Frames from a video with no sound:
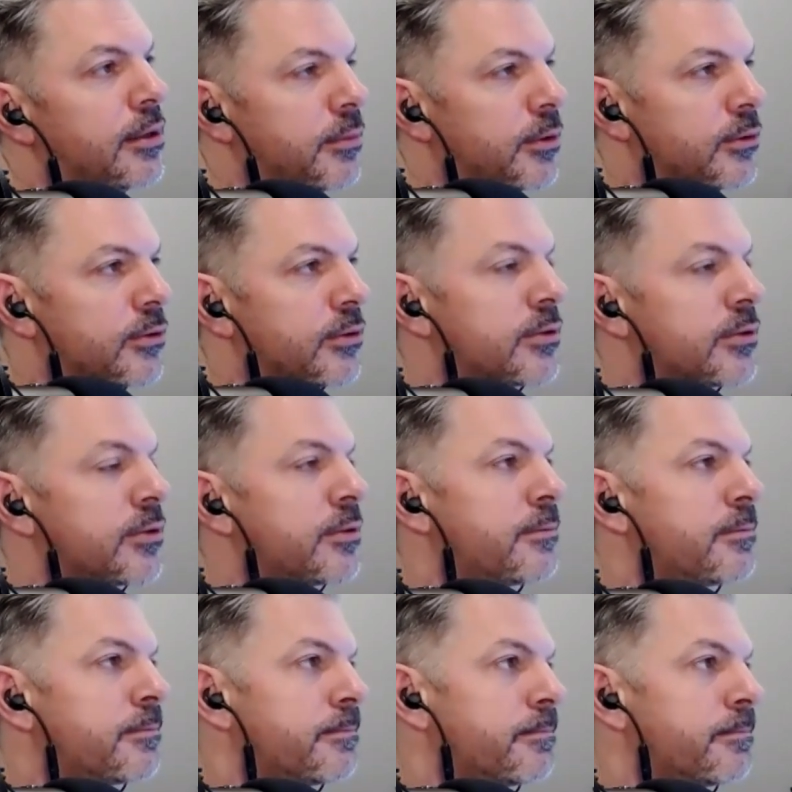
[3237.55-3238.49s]
hypnosis.
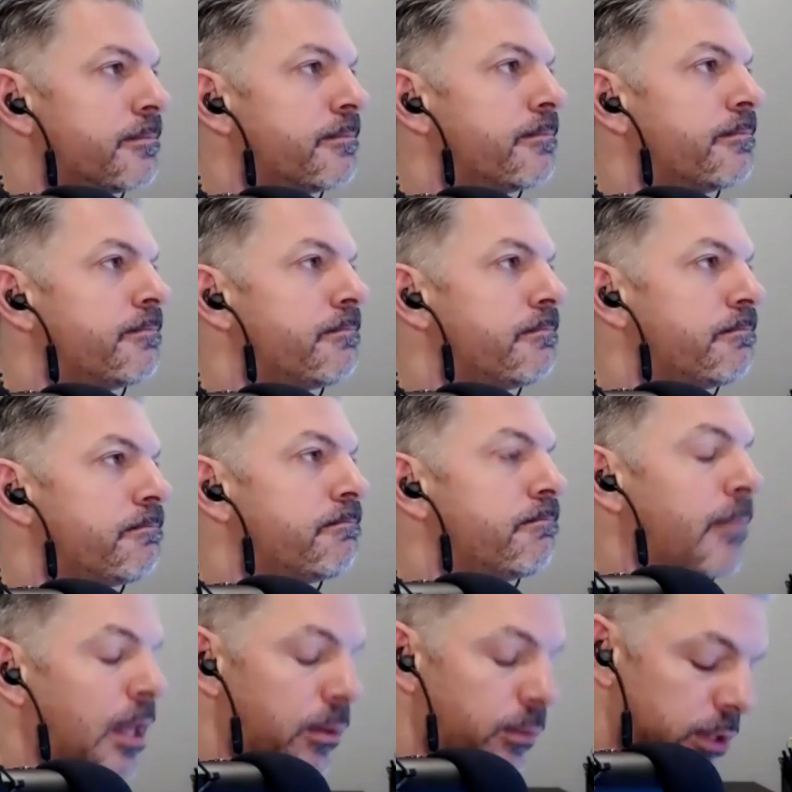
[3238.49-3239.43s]

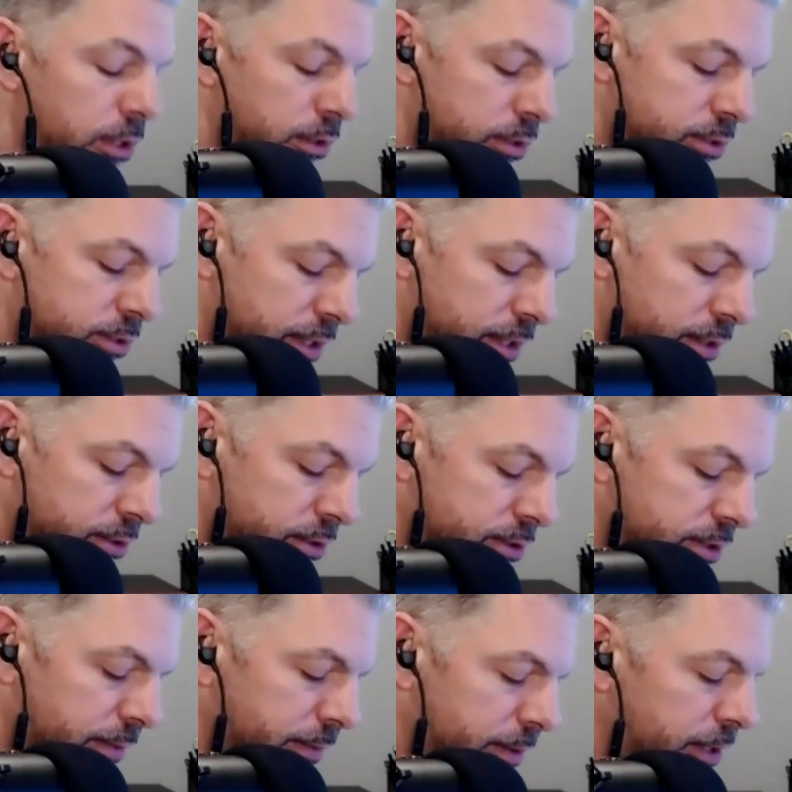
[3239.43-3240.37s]
And when you can see it,
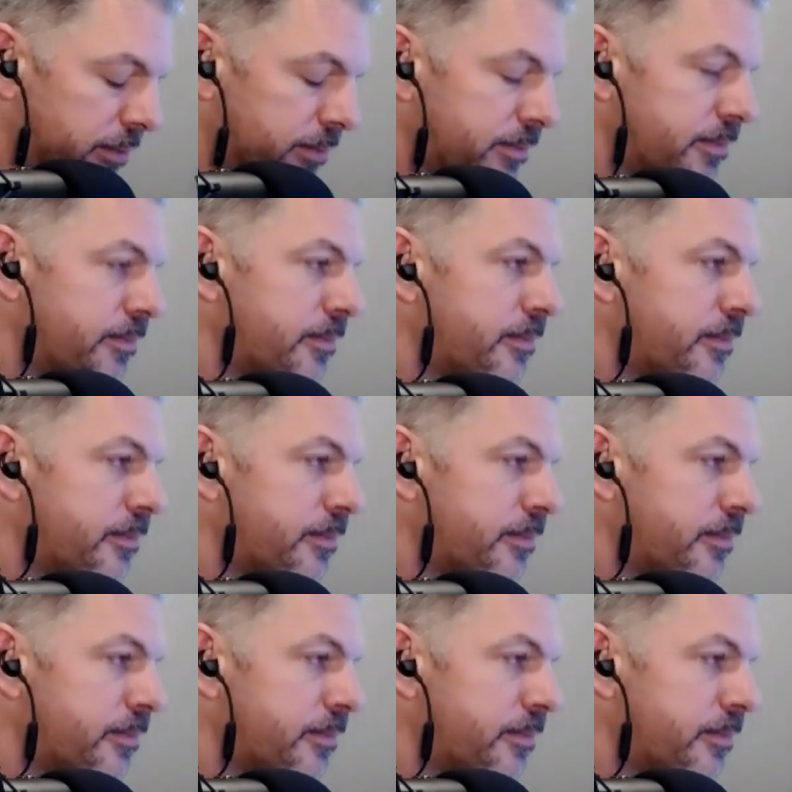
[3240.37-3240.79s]
just let me know.